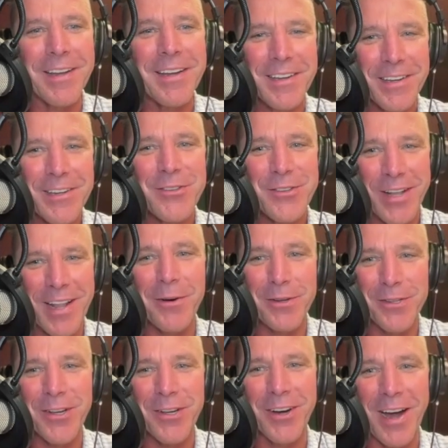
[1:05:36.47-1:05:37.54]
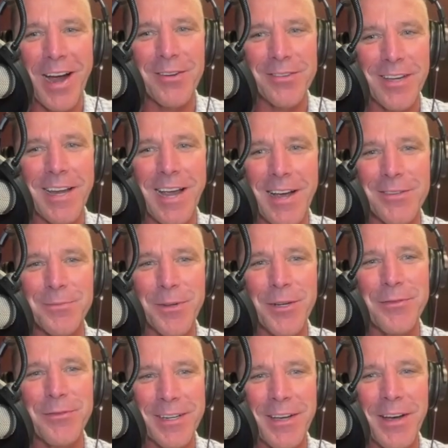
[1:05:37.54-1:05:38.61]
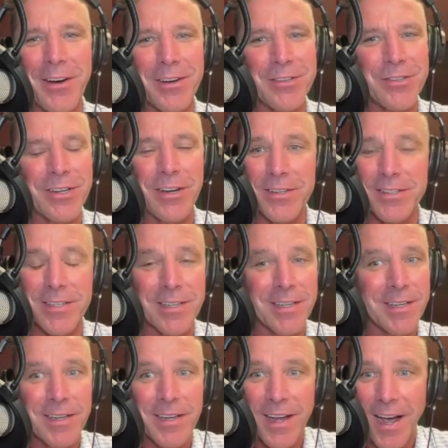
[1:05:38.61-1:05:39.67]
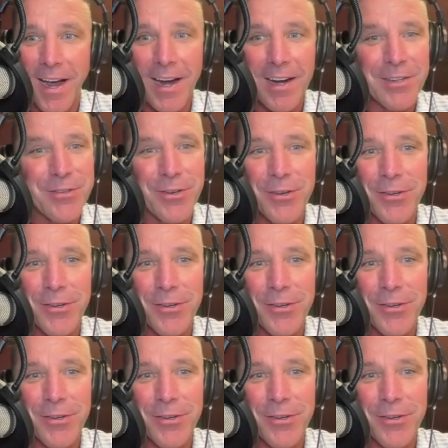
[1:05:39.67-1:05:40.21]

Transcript: that was her. I was like, "How's moving going?" She goes, "I had a junior